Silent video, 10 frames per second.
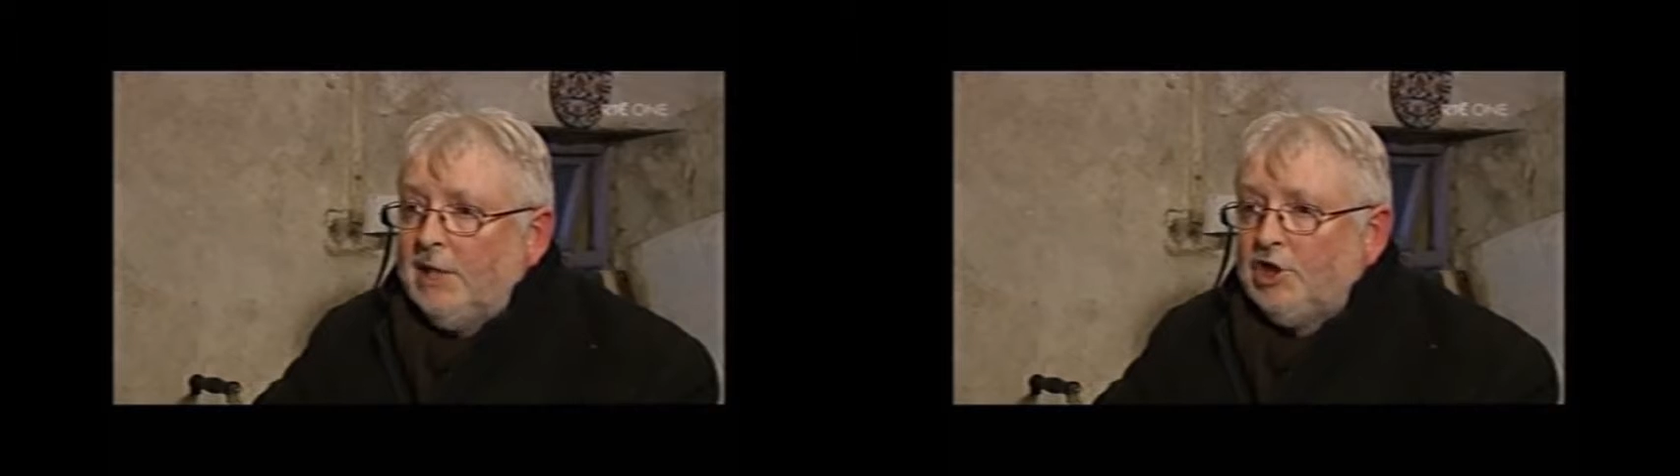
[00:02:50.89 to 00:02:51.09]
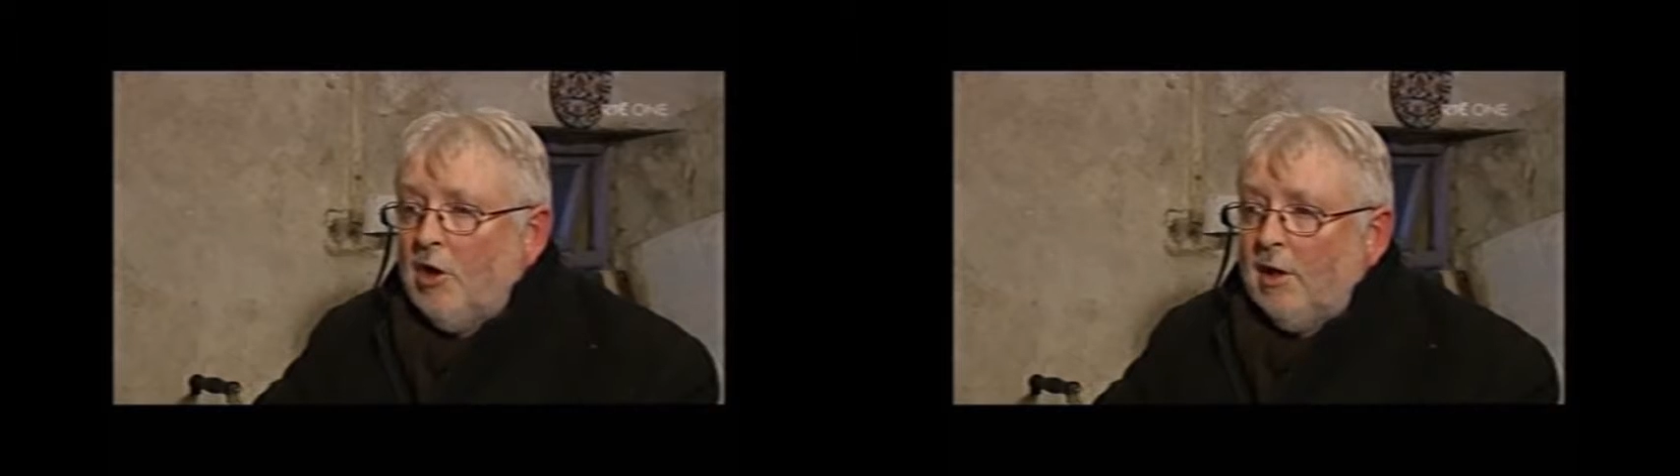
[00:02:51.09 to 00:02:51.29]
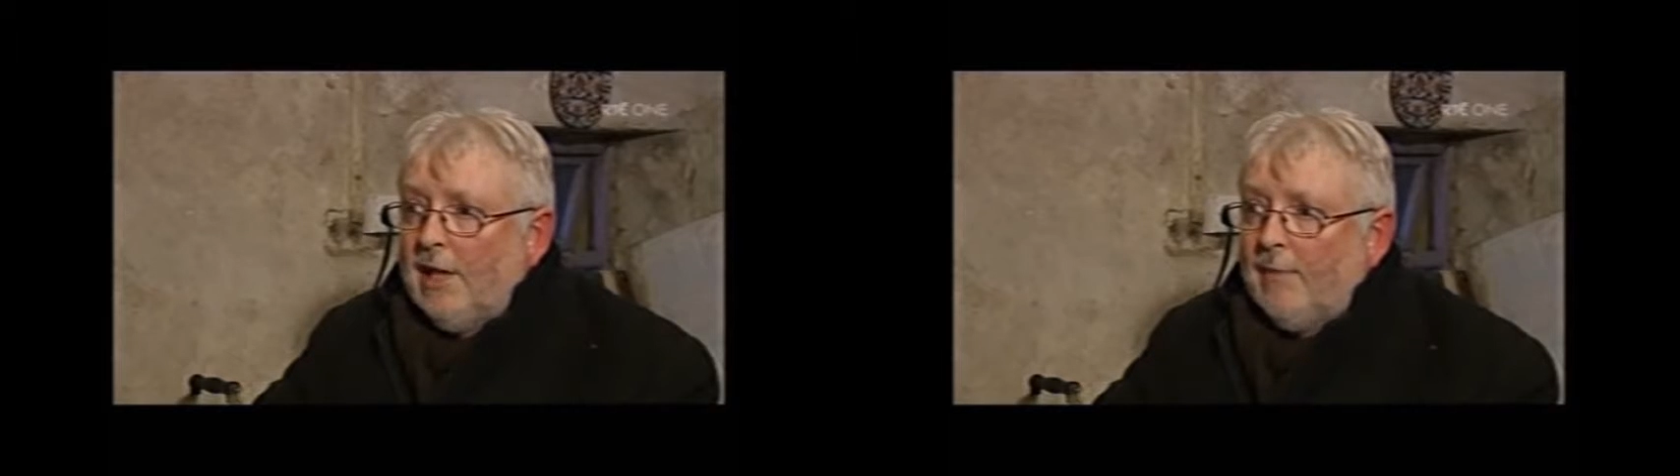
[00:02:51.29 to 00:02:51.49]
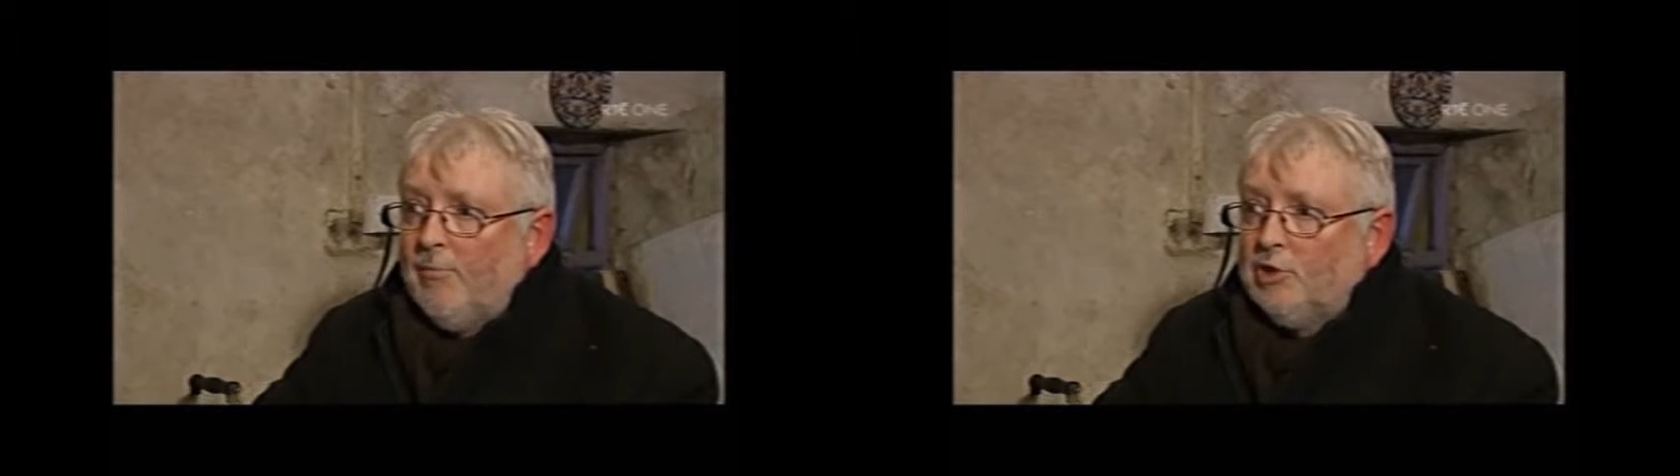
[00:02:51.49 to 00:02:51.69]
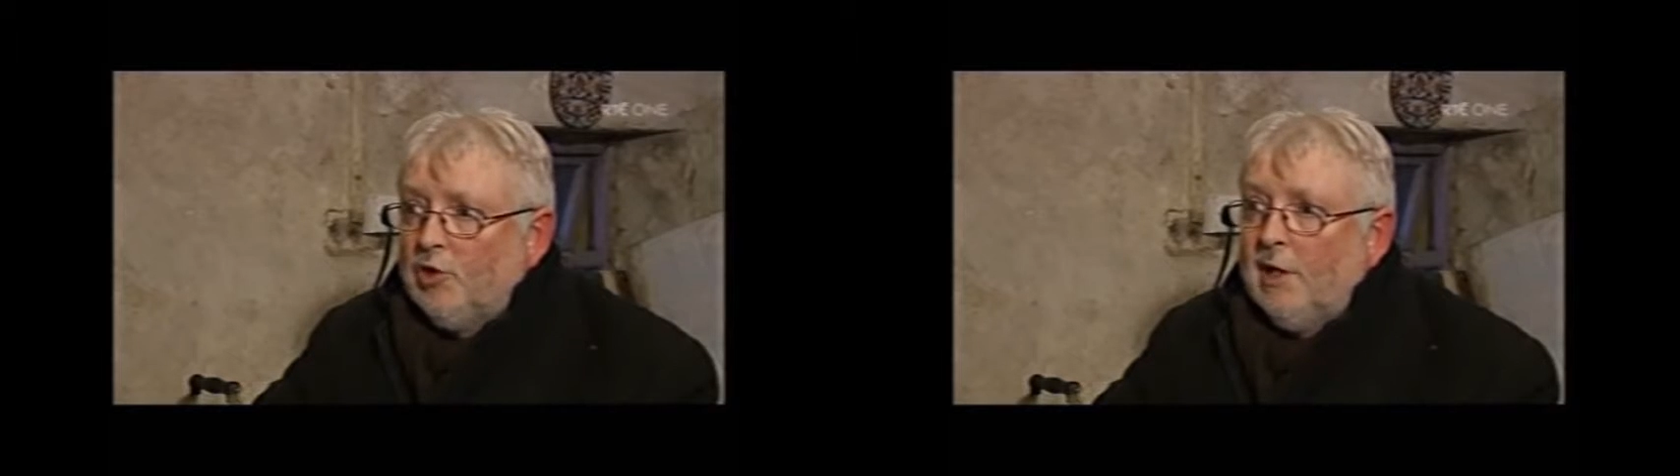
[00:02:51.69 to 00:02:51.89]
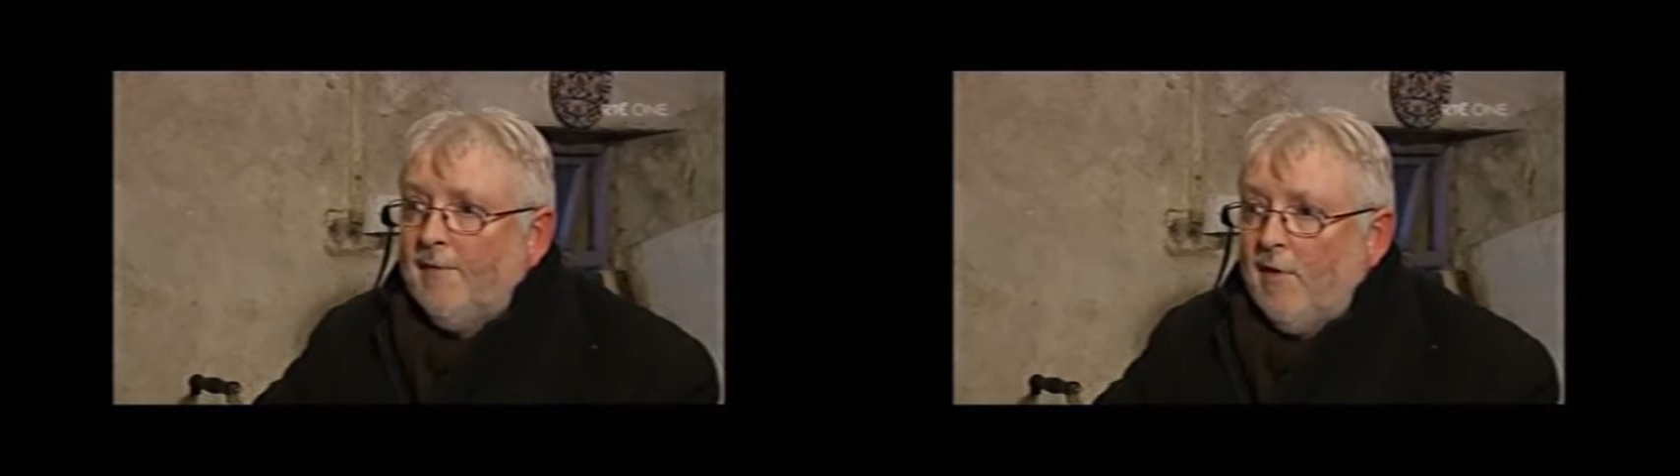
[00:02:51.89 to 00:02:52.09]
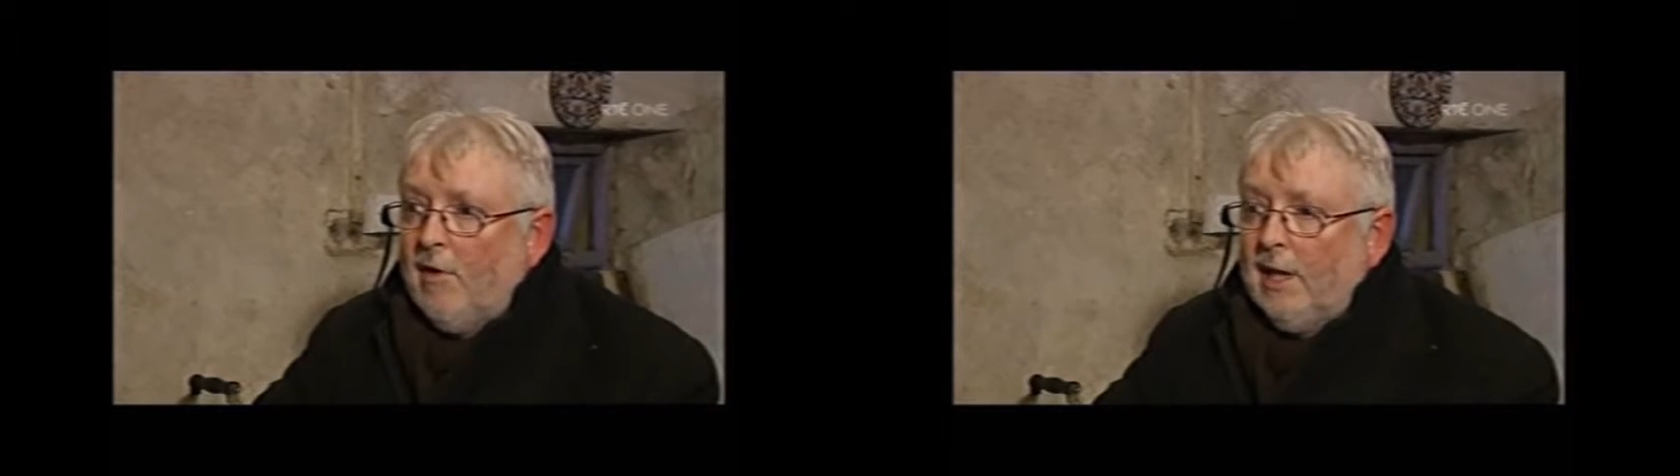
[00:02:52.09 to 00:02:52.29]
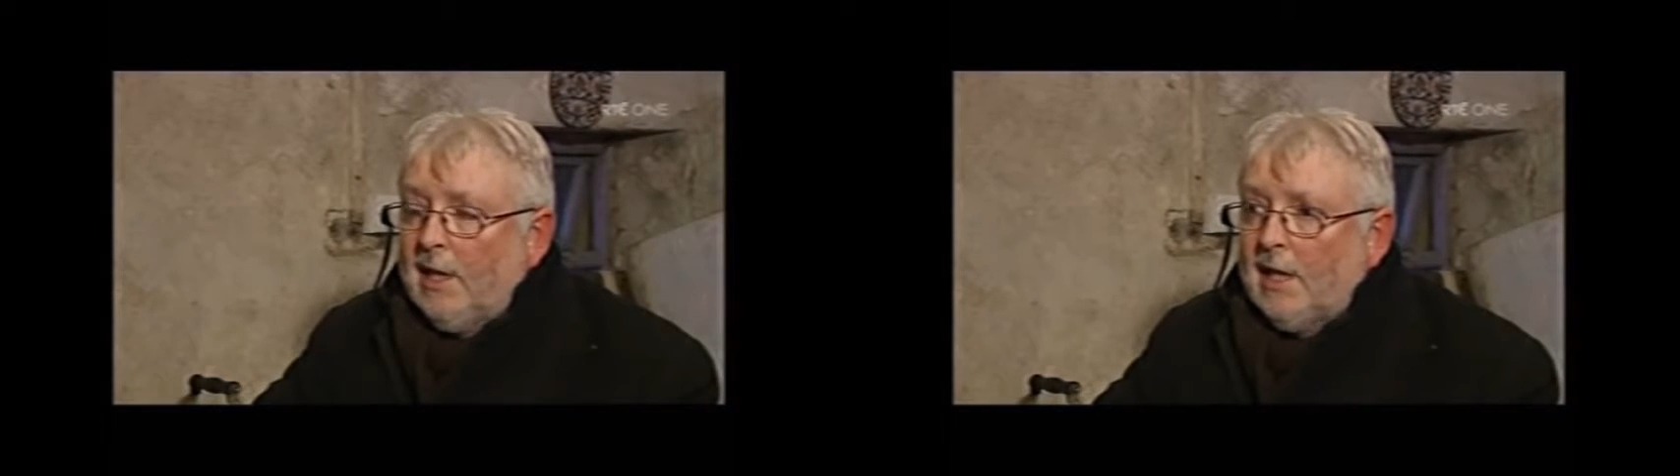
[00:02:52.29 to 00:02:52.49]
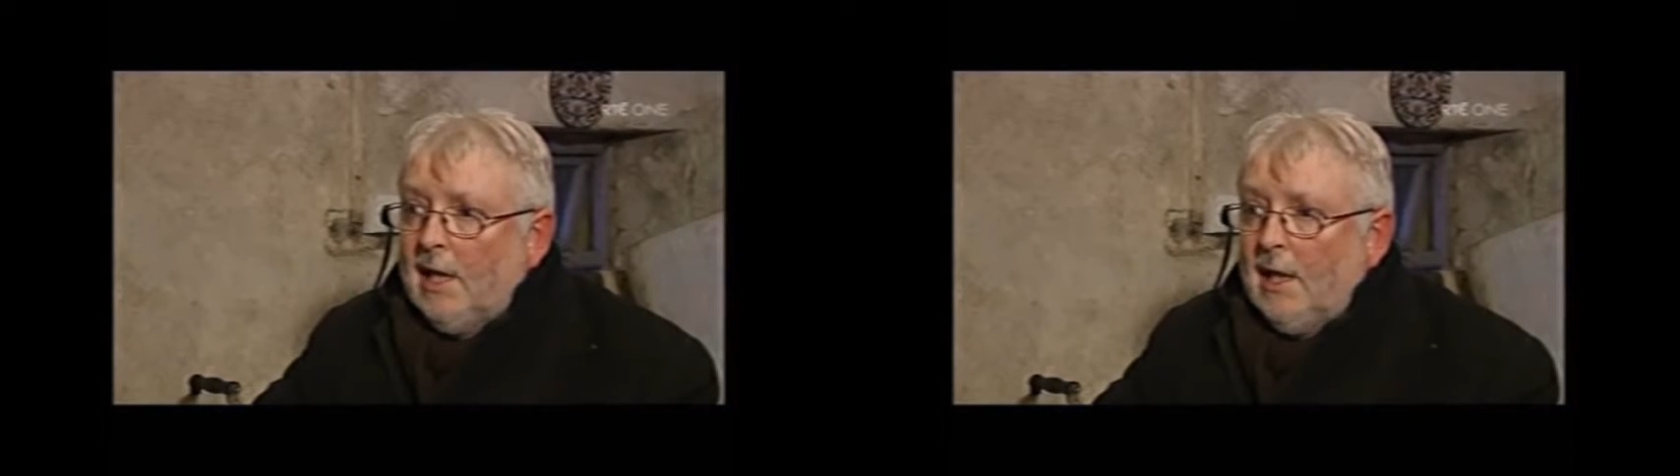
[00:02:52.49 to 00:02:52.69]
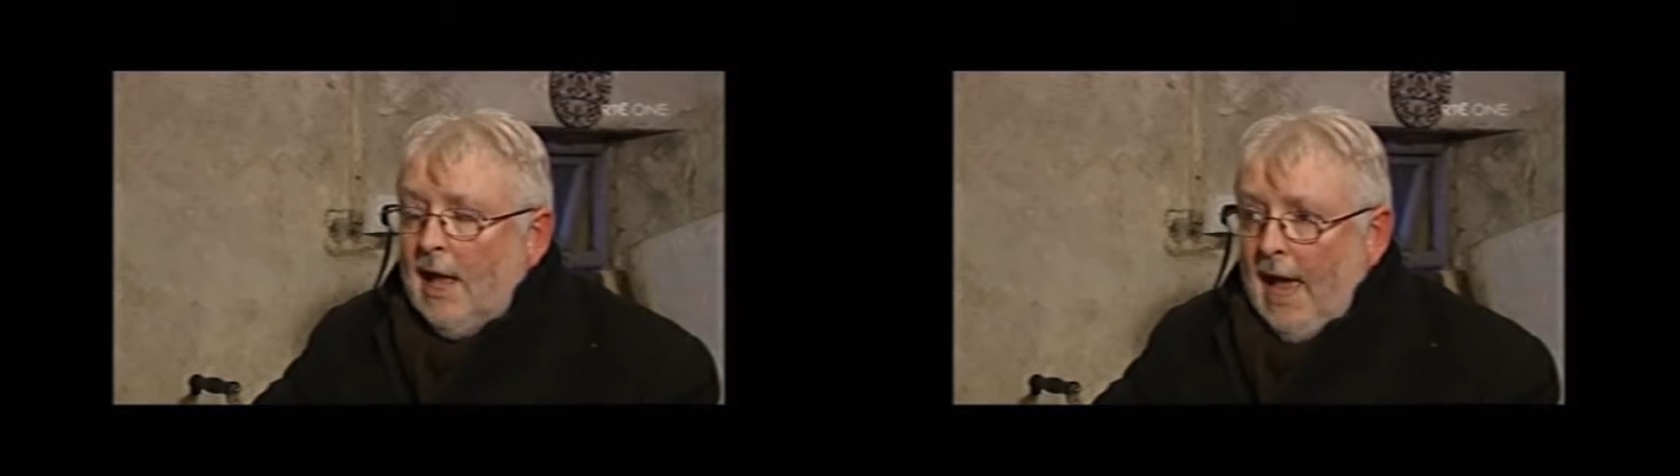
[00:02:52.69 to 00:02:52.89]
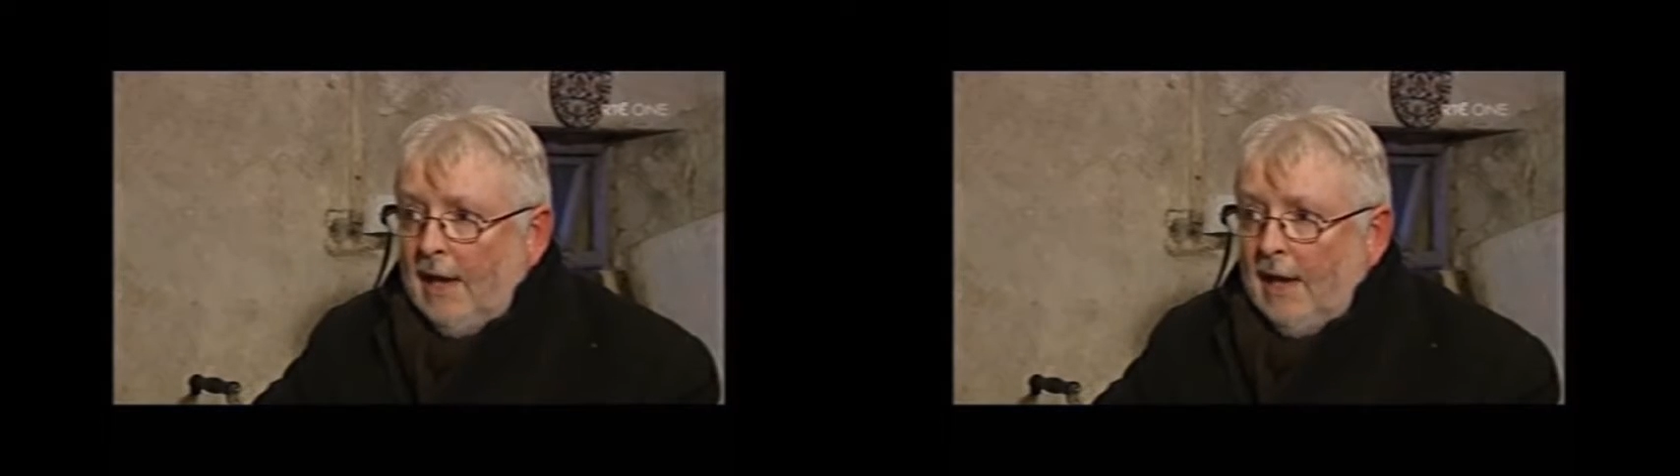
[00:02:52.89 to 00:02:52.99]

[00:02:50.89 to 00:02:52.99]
meet Sean that much, only for this,